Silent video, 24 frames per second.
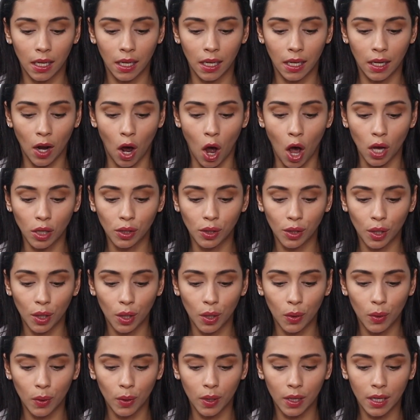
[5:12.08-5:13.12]
it
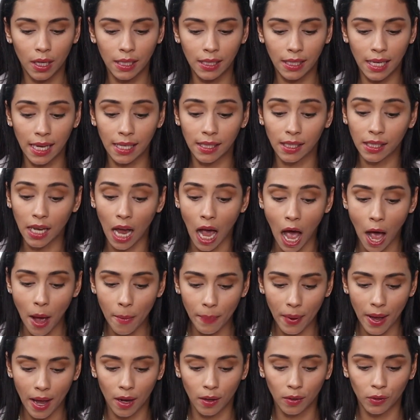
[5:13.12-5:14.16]
also contains
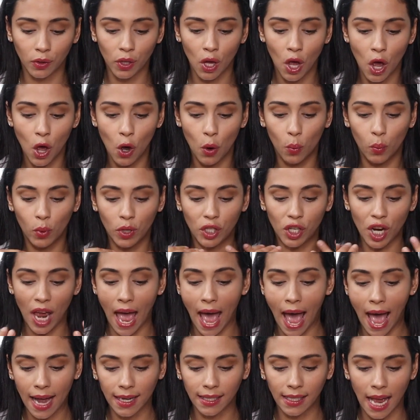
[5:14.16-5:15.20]
compounds which
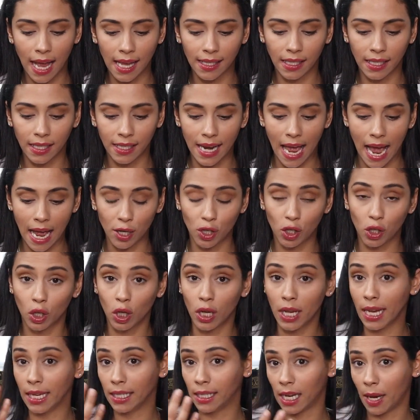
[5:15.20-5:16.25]
act as a
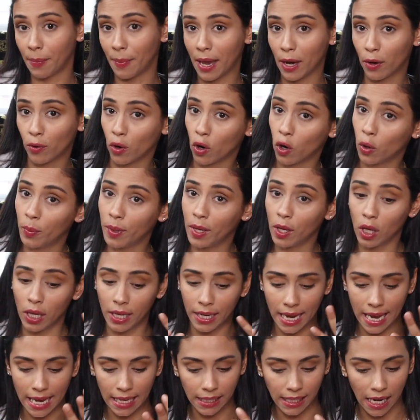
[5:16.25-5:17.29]
natural antimicrobial
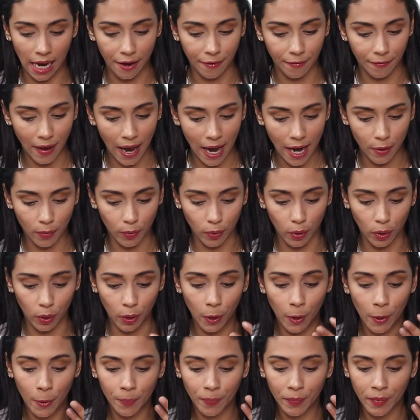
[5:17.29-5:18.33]
and
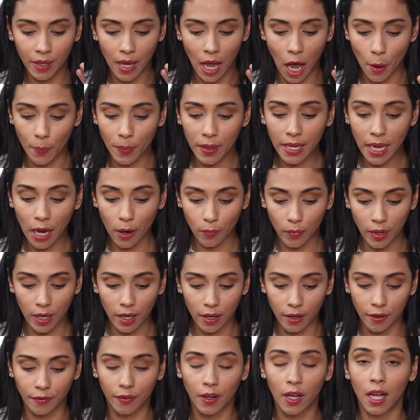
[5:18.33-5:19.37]
antiviral, helping get rid
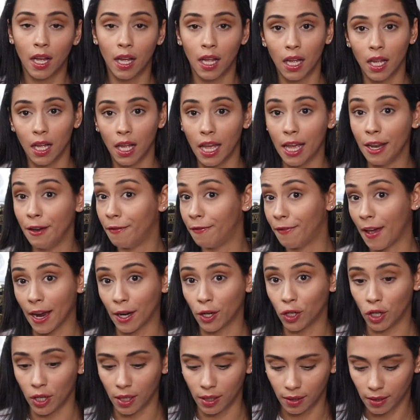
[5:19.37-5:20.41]
of
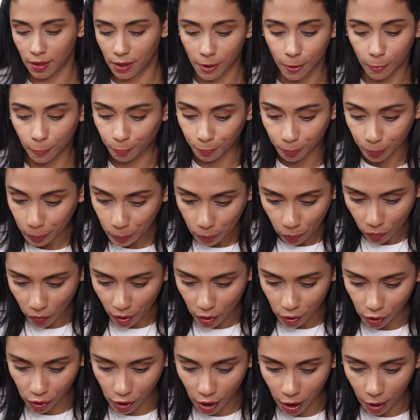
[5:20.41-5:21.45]
infections.
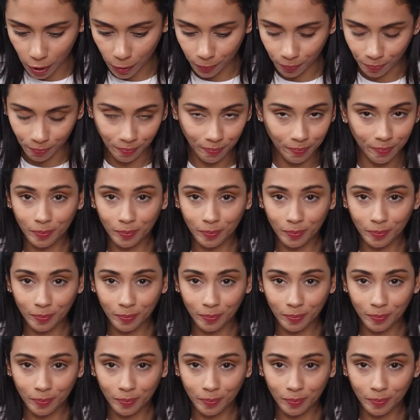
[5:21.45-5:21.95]
So